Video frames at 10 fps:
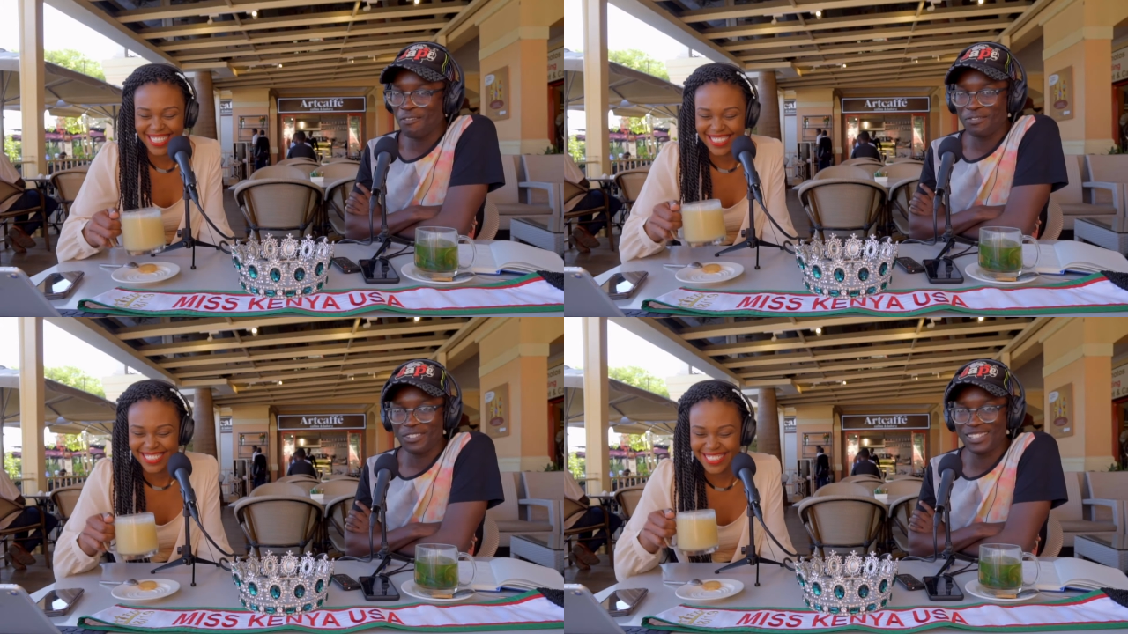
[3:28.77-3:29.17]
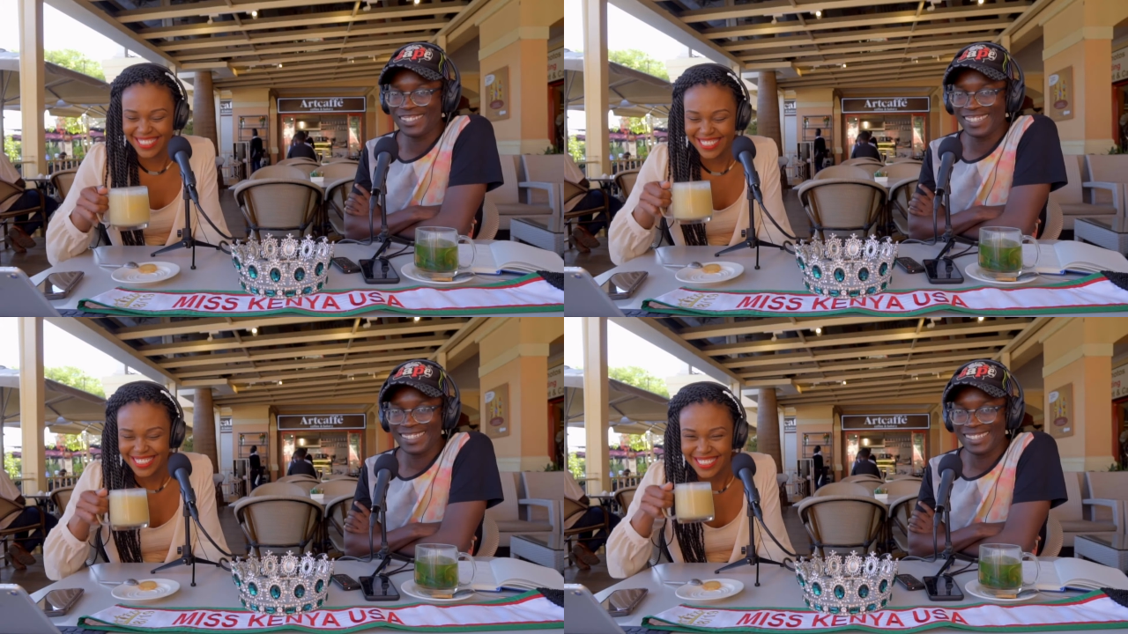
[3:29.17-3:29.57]

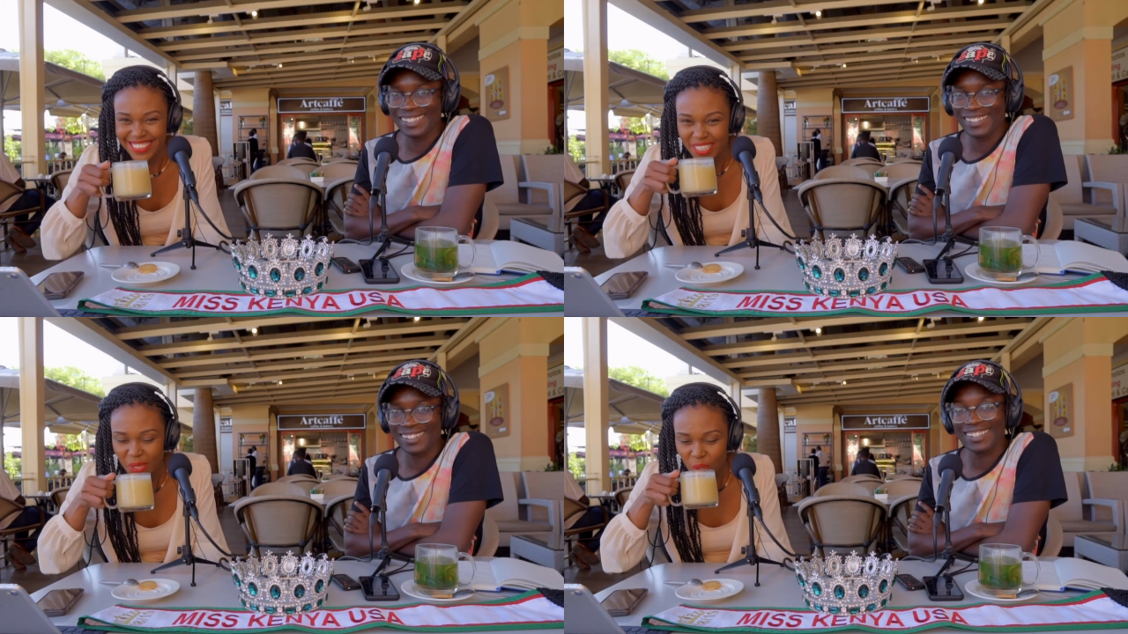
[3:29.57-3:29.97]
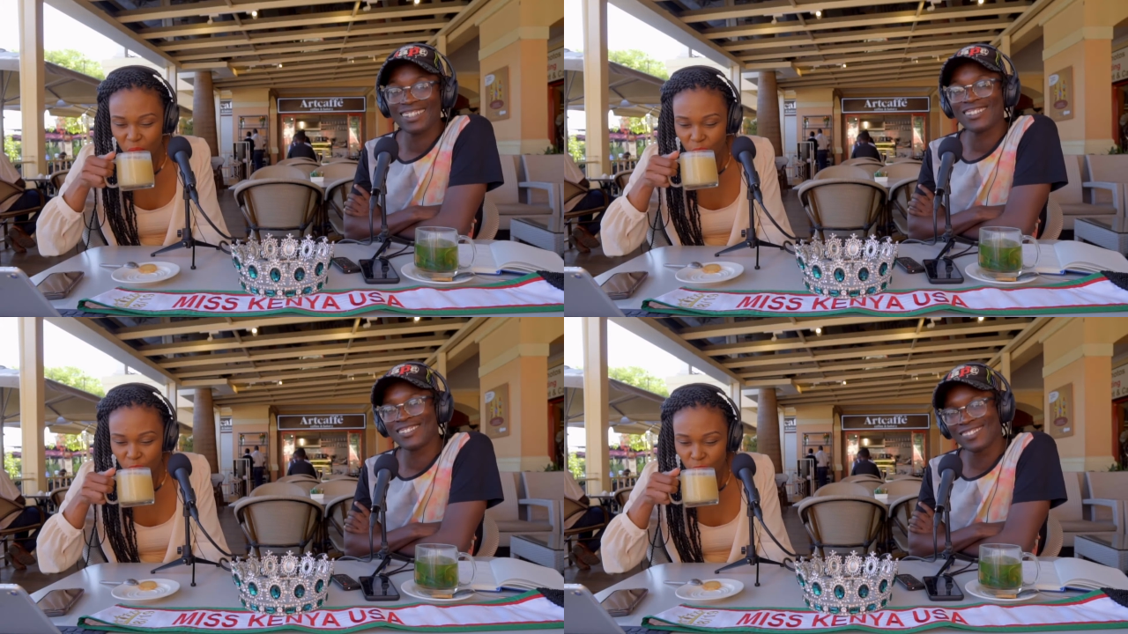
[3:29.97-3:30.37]
Speaker 1: Unfortunately, no.
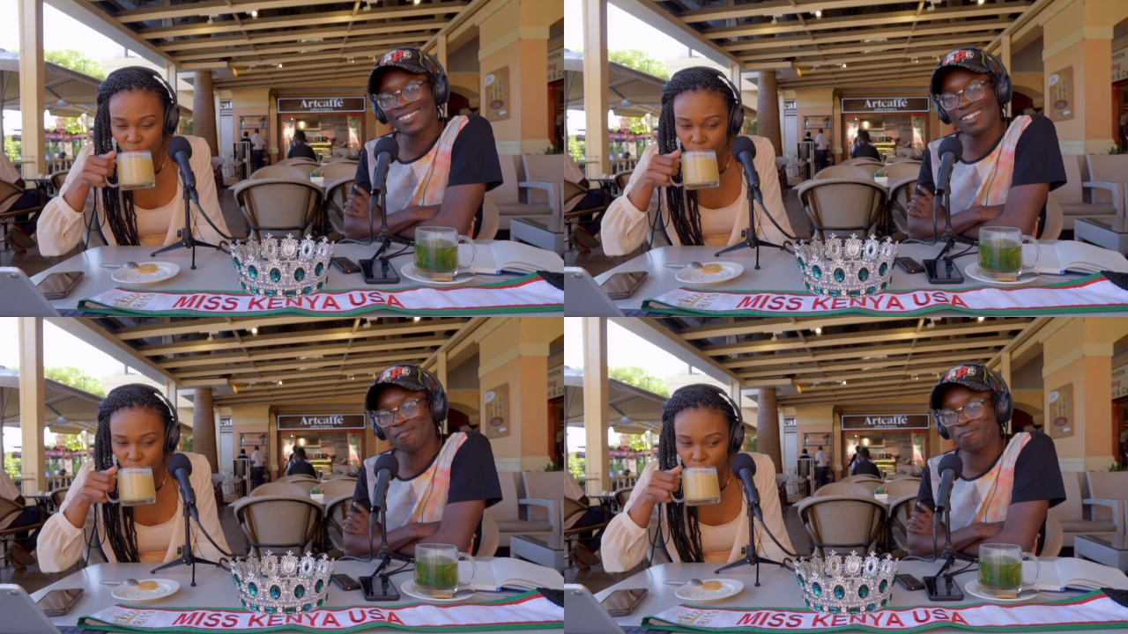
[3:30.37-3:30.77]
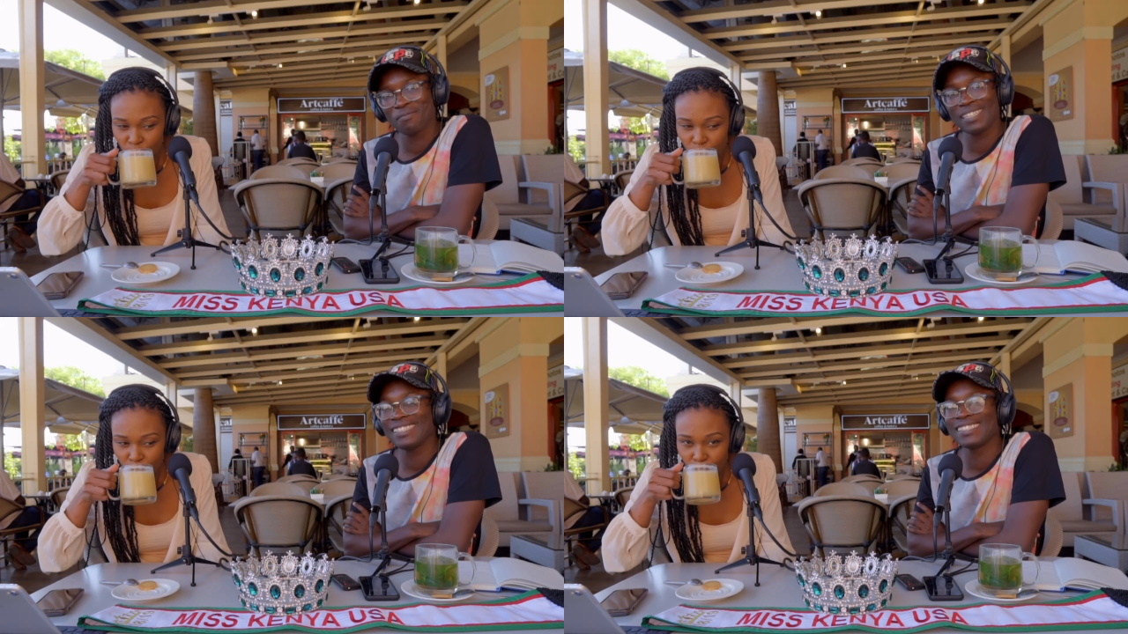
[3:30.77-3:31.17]
Yo, um,
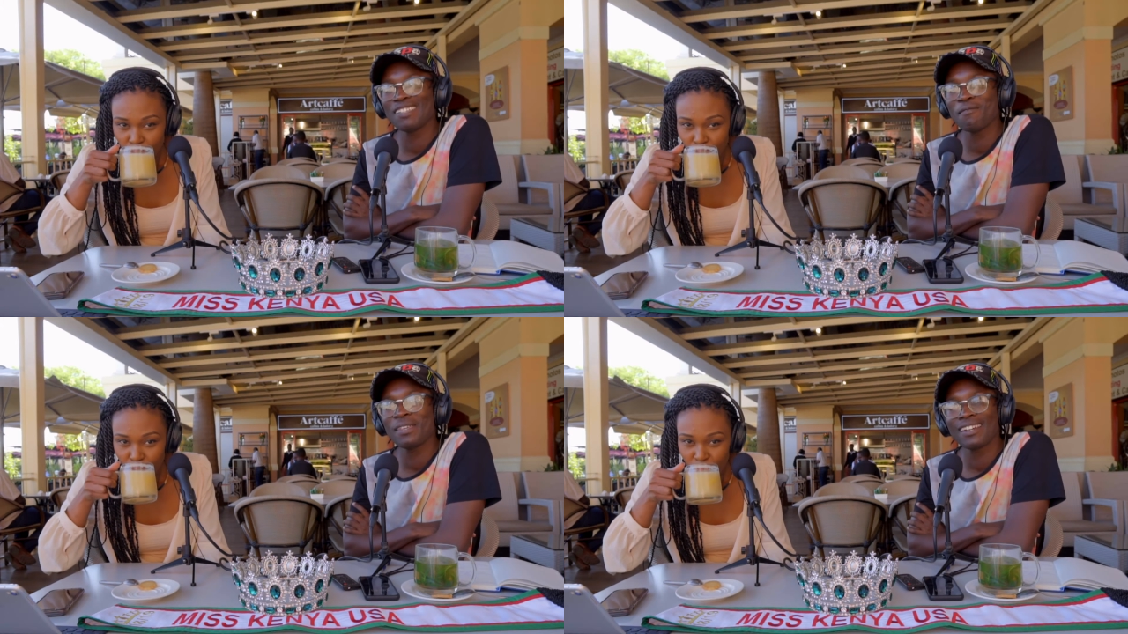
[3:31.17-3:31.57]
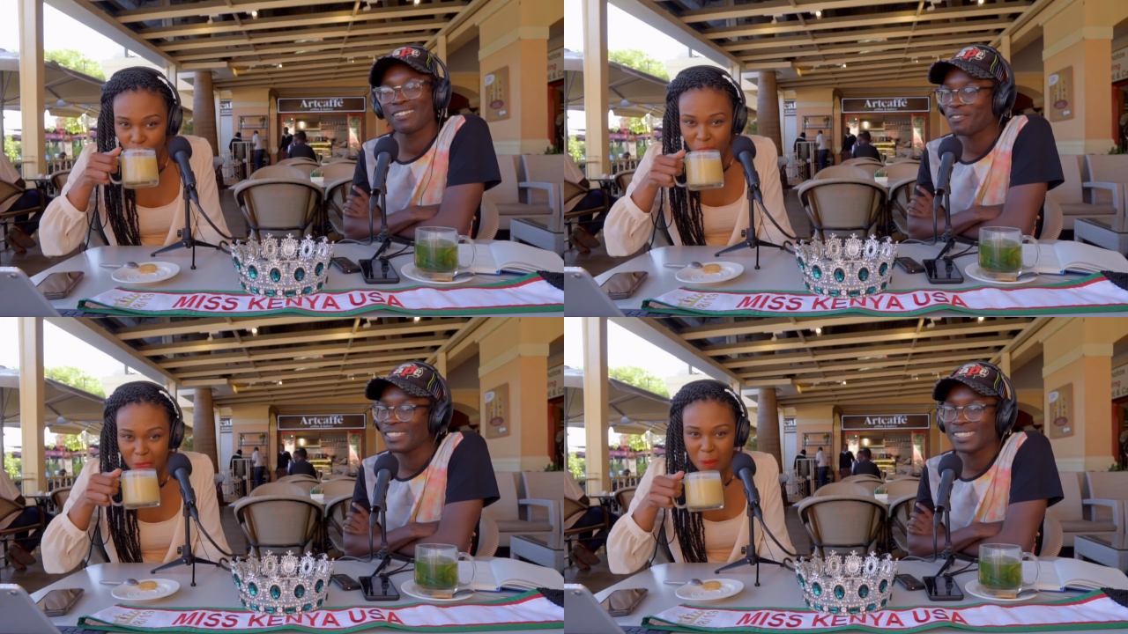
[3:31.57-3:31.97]
please give me that
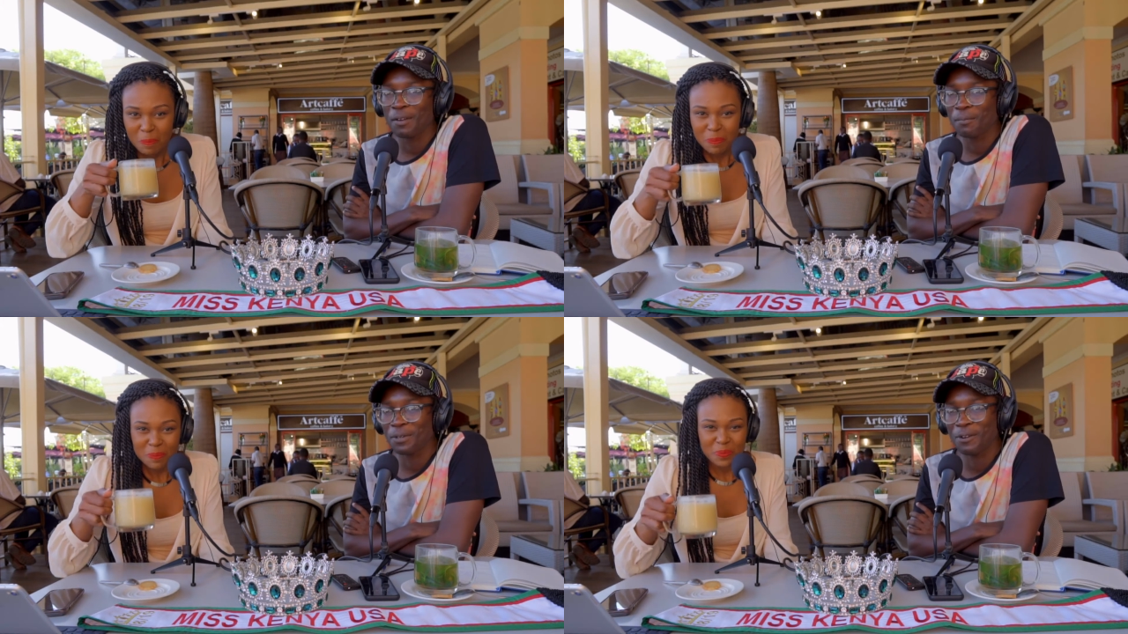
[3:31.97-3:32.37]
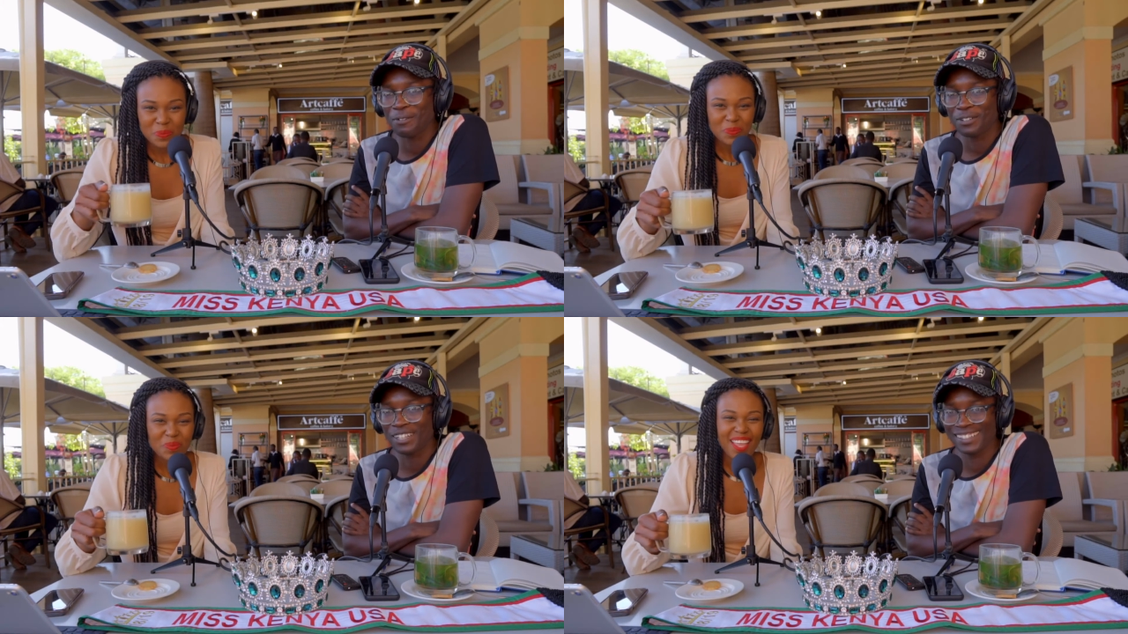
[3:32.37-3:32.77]
visa
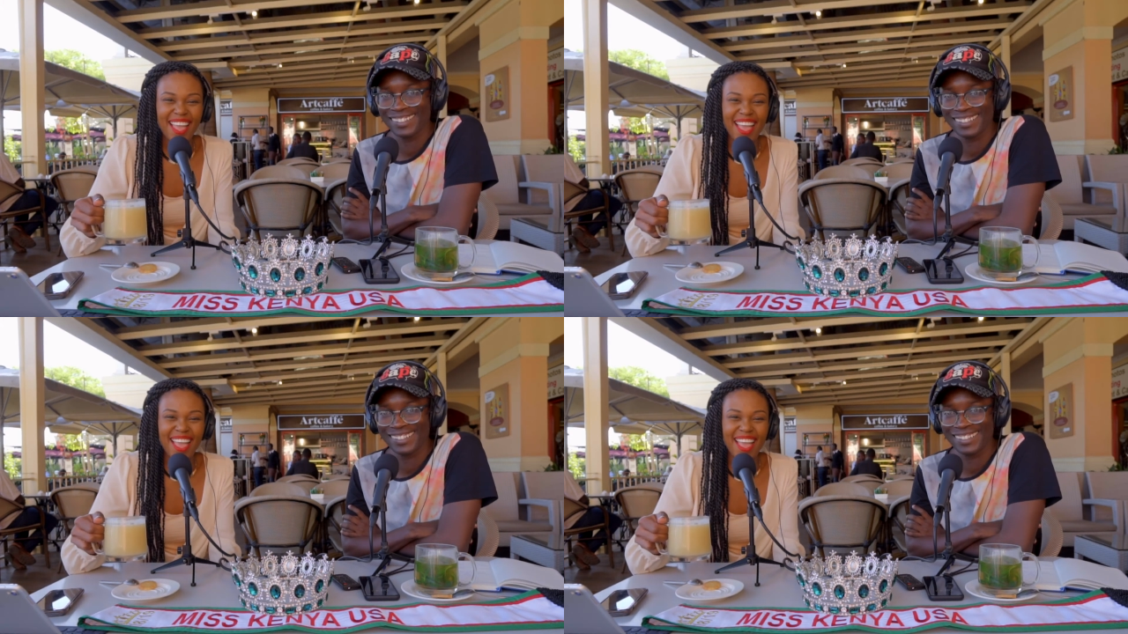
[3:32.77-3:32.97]
approval.